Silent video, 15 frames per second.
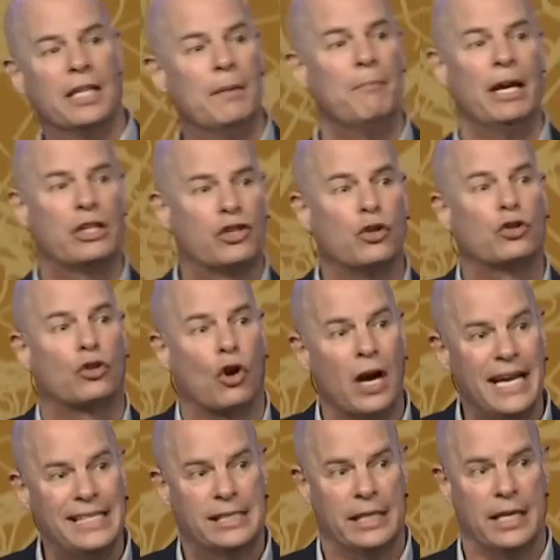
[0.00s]
that makes you
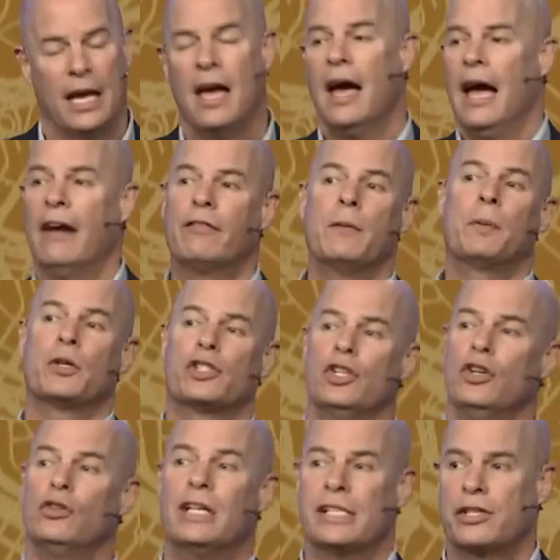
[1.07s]
crazy, every person
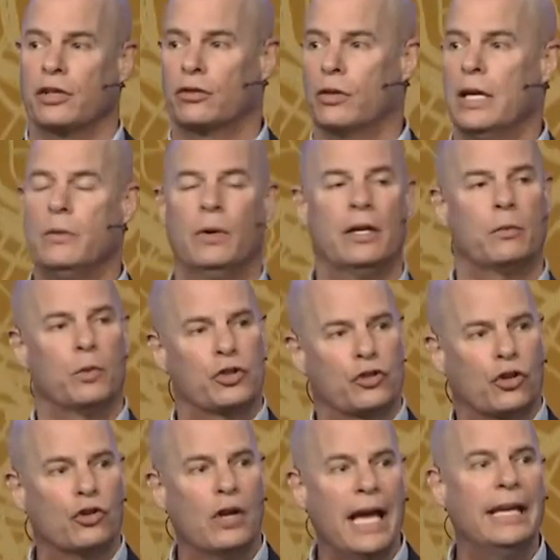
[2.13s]
you disagree with was
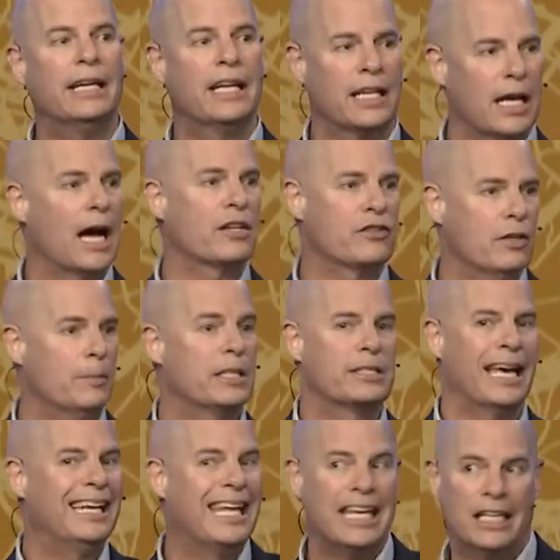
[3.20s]
created in God's image,
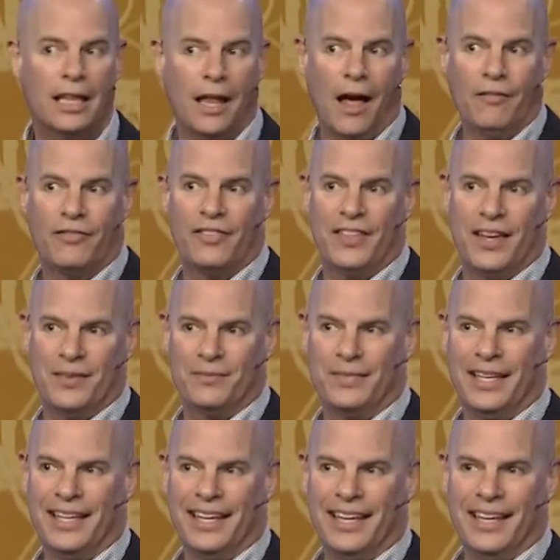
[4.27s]
and He loves them.
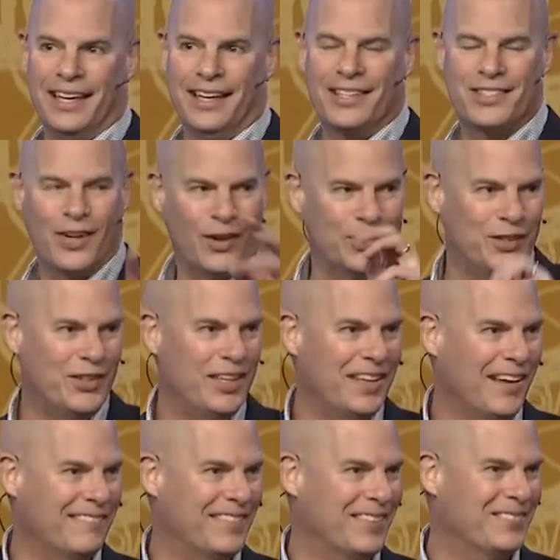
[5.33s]
And He's calling you to
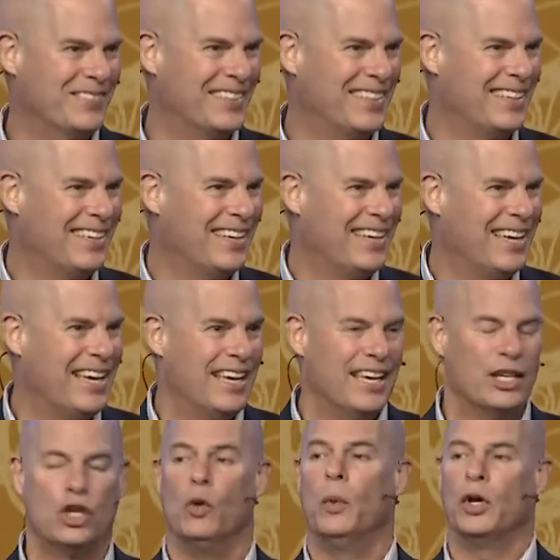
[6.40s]
love them.
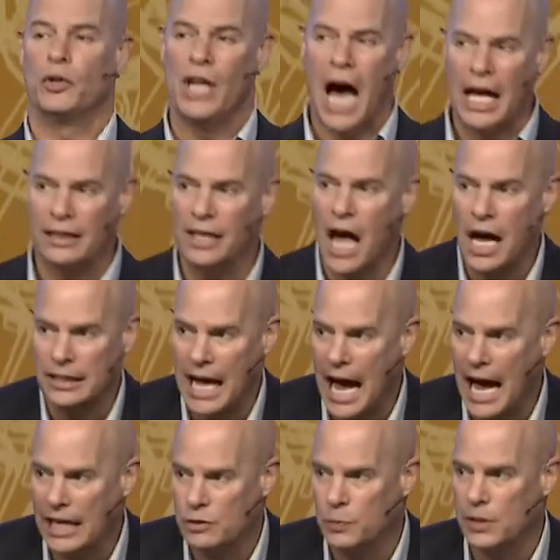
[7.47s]
You will not lock
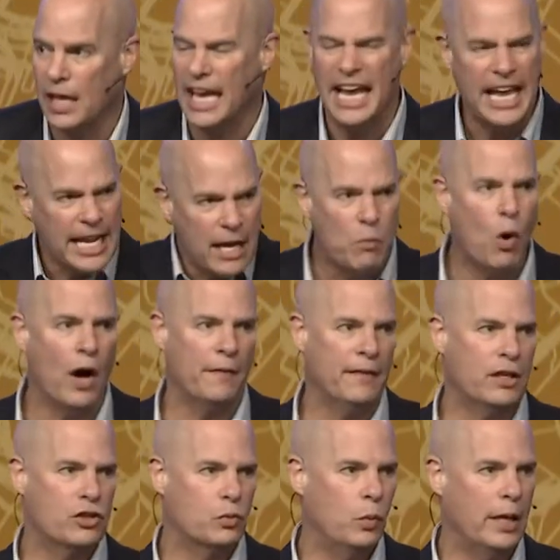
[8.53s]
eyes with anyone
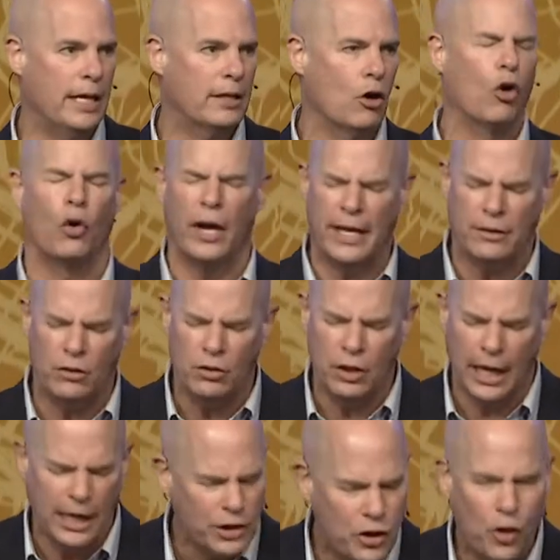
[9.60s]
this week or in, the,
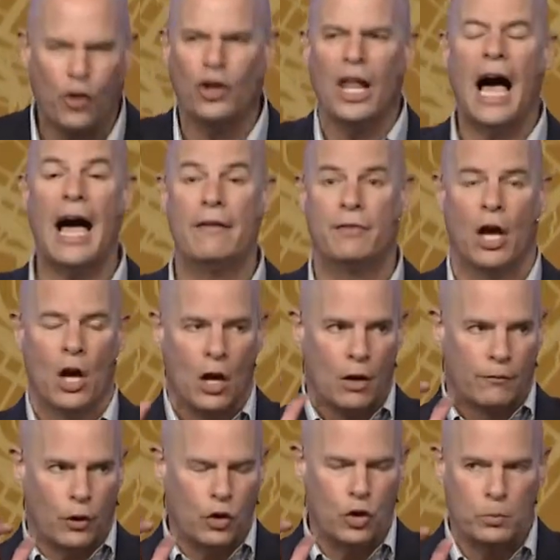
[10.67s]
in your life
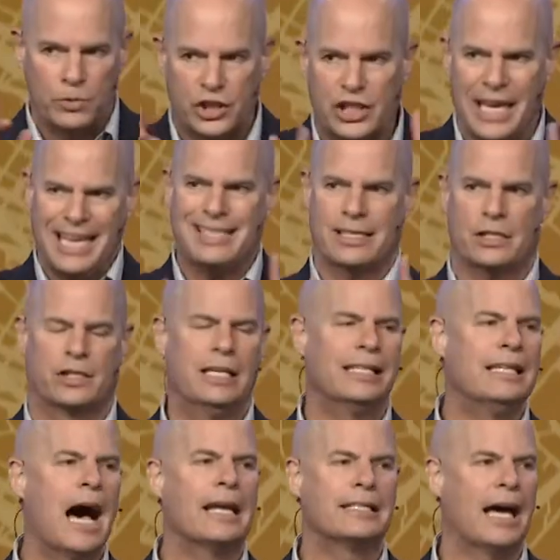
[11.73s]
for whom Jesus did
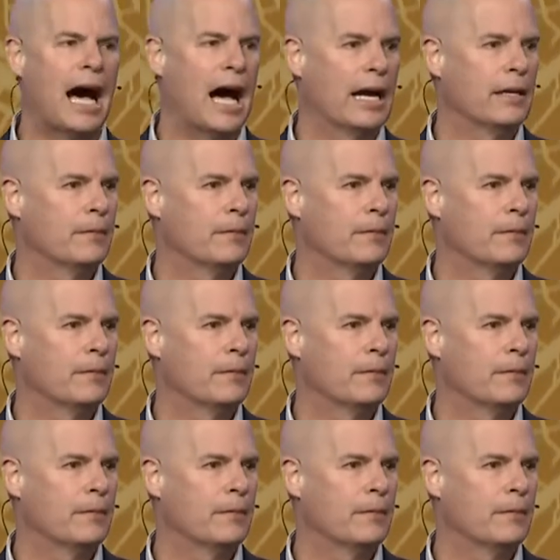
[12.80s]
not die.